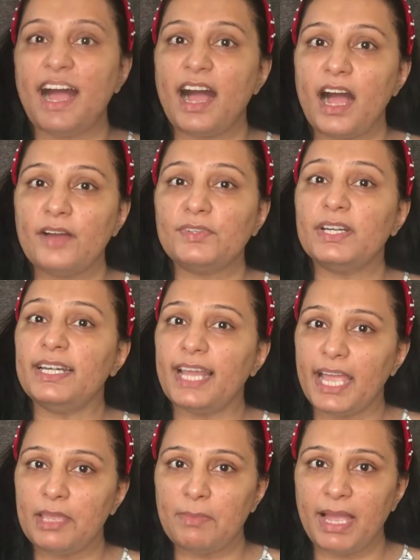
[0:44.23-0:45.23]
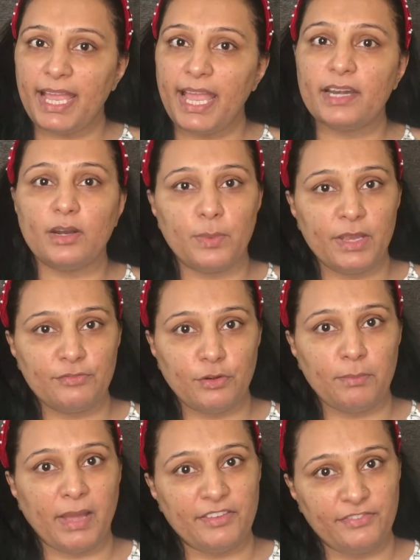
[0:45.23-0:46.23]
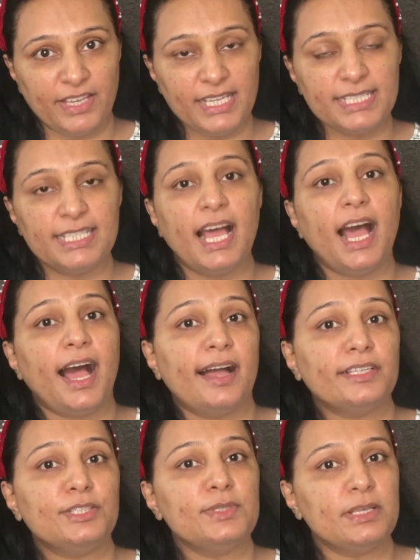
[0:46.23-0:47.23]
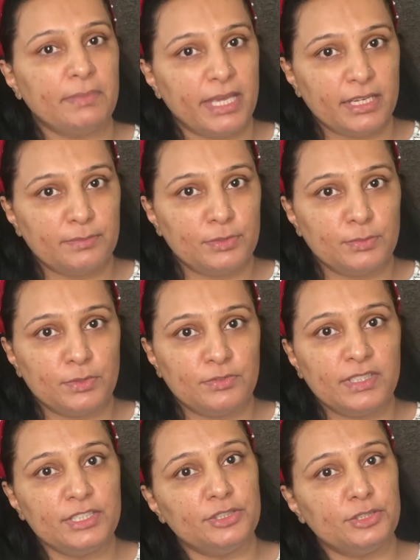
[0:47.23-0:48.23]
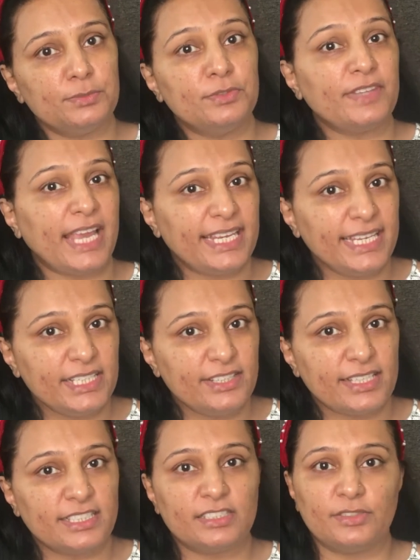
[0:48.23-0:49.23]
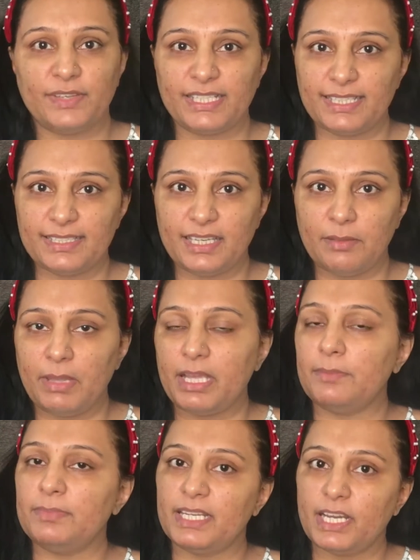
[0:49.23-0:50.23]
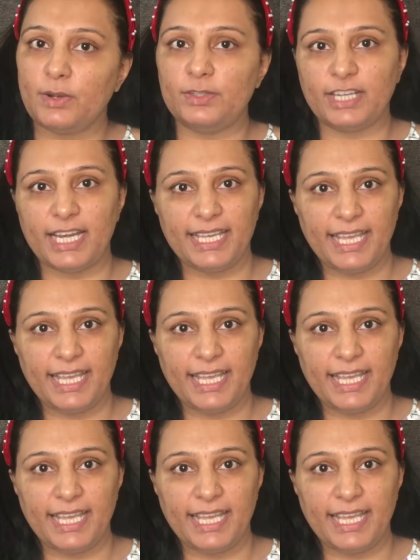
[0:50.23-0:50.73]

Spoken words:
After tying my hair away from my face, I use a makeup remover to remove any traces of existing makeup that I already